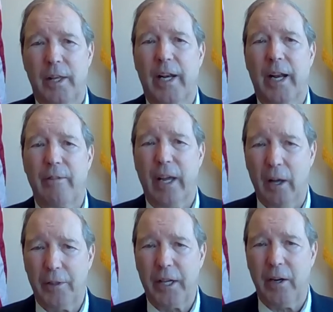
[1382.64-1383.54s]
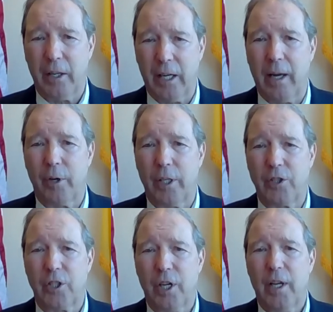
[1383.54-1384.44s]
that have healthcare
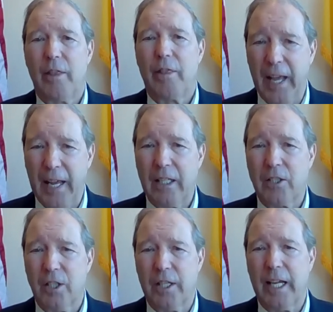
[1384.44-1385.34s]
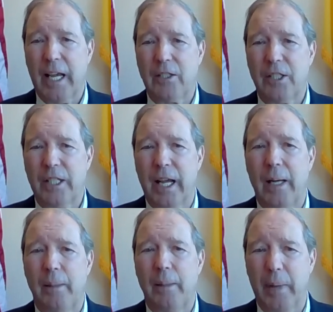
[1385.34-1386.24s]
coverage thanks to the
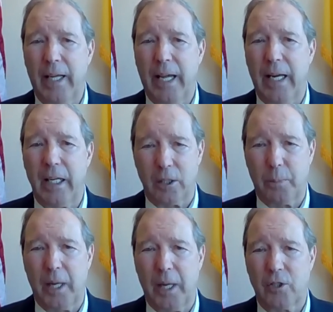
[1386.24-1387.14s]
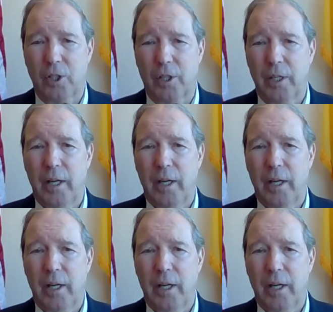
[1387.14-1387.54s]
ACA Medicaid expansion.